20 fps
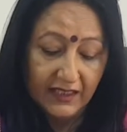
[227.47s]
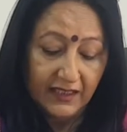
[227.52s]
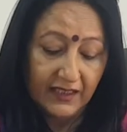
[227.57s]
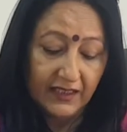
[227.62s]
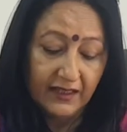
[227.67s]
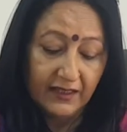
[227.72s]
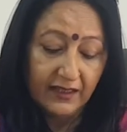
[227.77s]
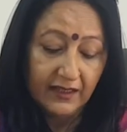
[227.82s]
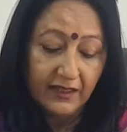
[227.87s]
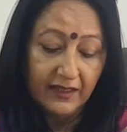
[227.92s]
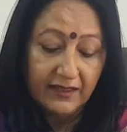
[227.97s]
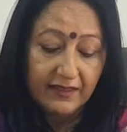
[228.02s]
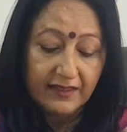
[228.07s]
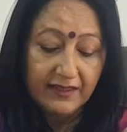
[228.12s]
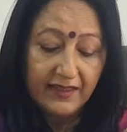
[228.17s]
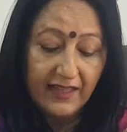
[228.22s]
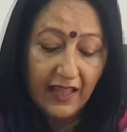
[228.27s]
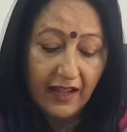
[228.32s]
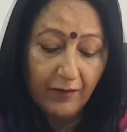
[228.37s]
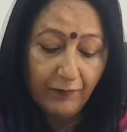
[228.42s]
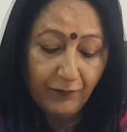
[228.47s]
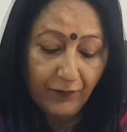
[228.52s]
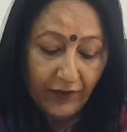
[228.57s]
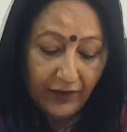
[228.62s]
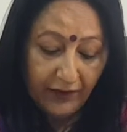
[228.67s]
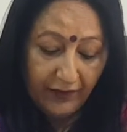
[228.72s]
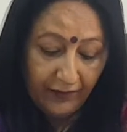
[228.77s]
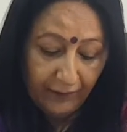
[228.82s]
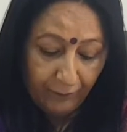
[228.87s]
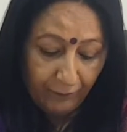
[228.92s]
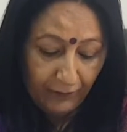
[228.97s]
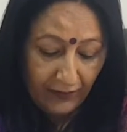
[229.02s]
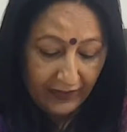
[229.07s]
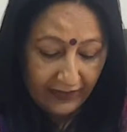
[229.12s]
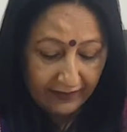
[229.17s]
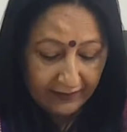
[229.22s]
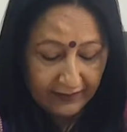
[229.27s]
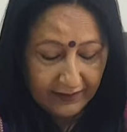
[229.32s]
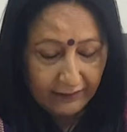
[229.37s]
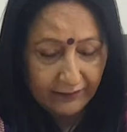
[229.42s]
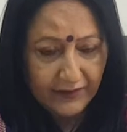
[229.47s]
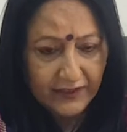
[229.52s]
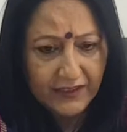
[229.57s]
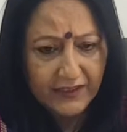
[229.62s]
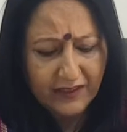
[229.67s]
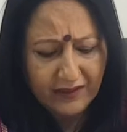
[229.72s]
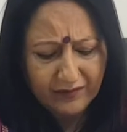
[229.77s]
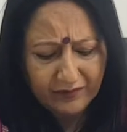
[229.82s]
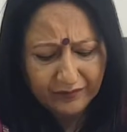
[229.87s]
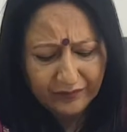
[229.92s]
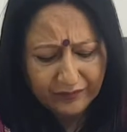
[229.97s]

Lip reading: the self-reflexivity.